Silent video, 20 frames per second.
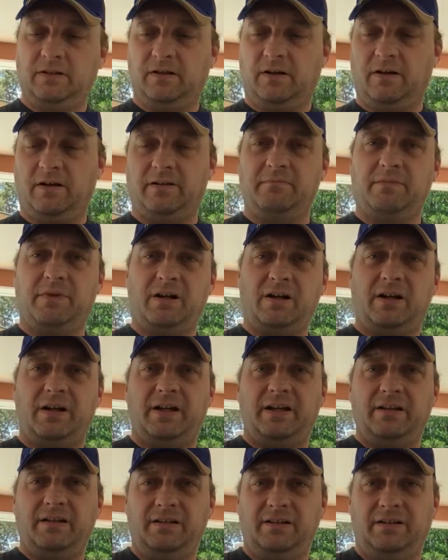
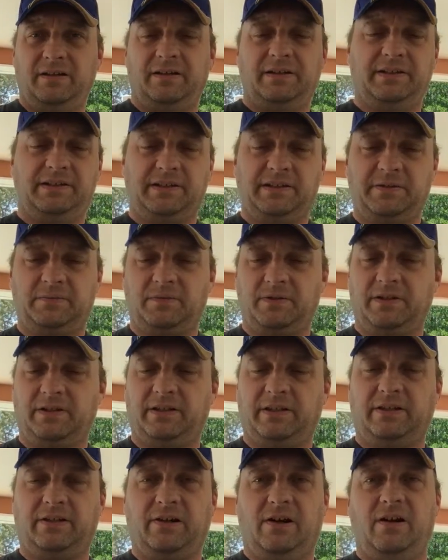mine, and this is one of
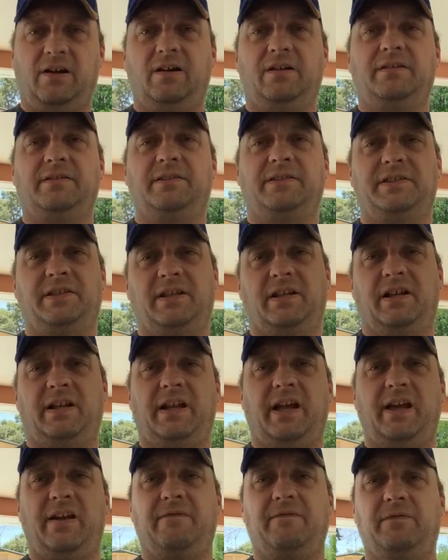the cons that I
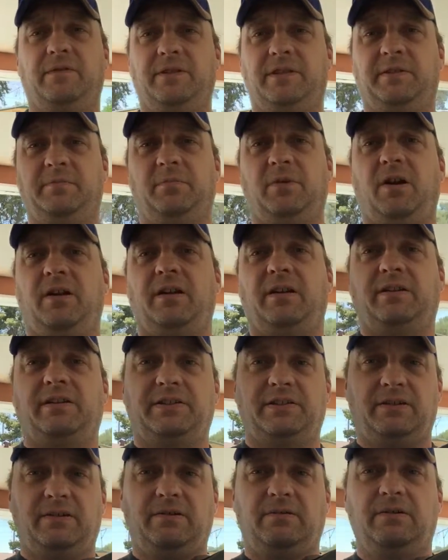have with this product.
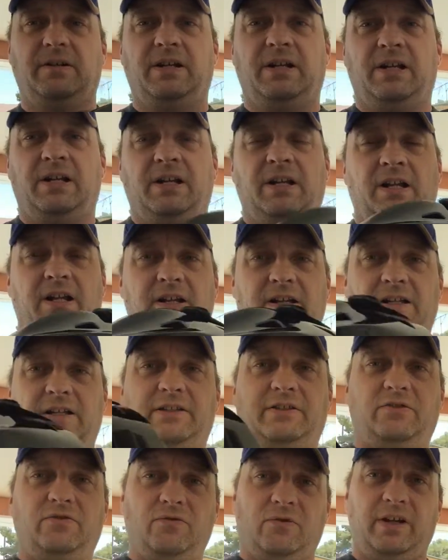So
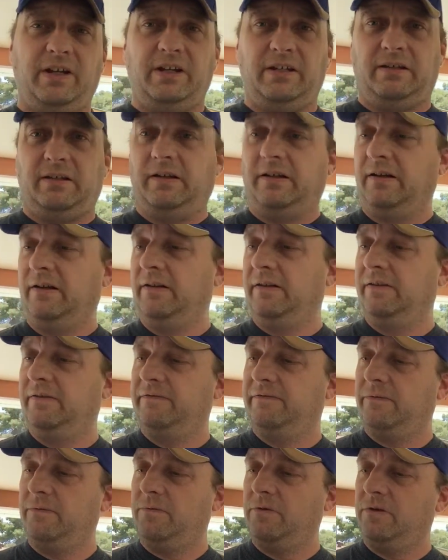it's great
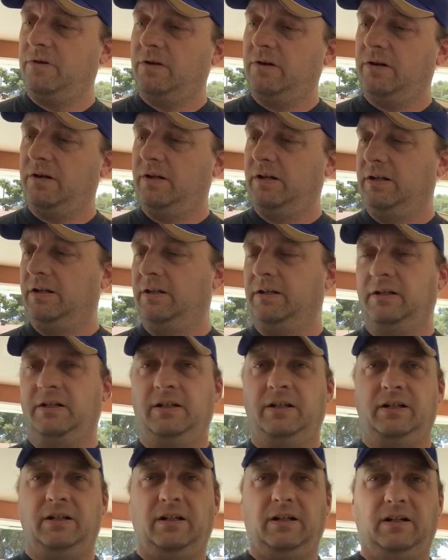for
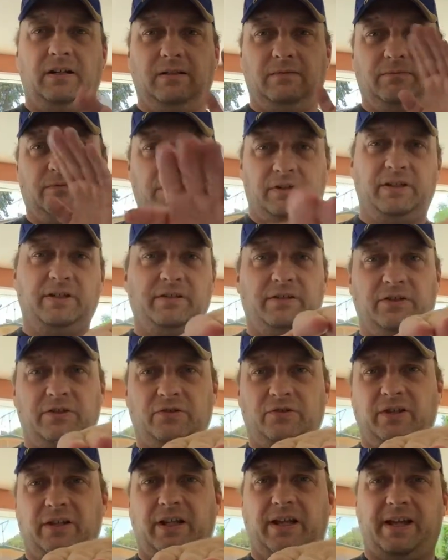looking
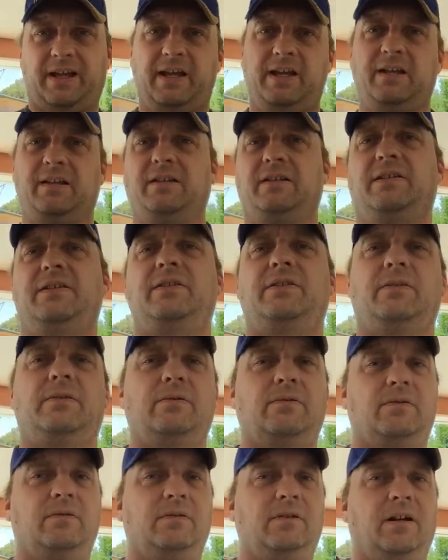straight ahead.
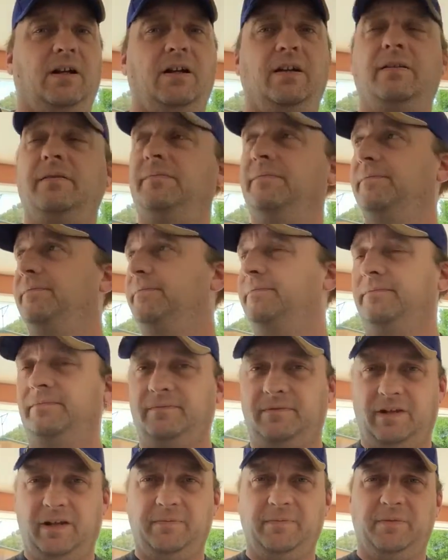So
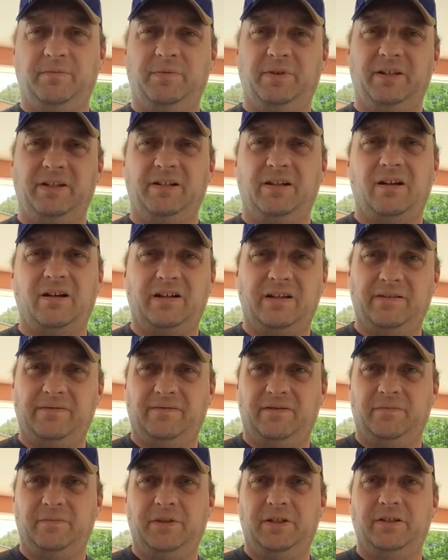I've been playing hockey
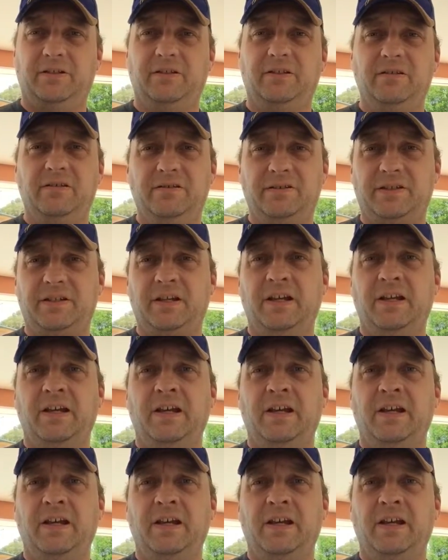for a million years,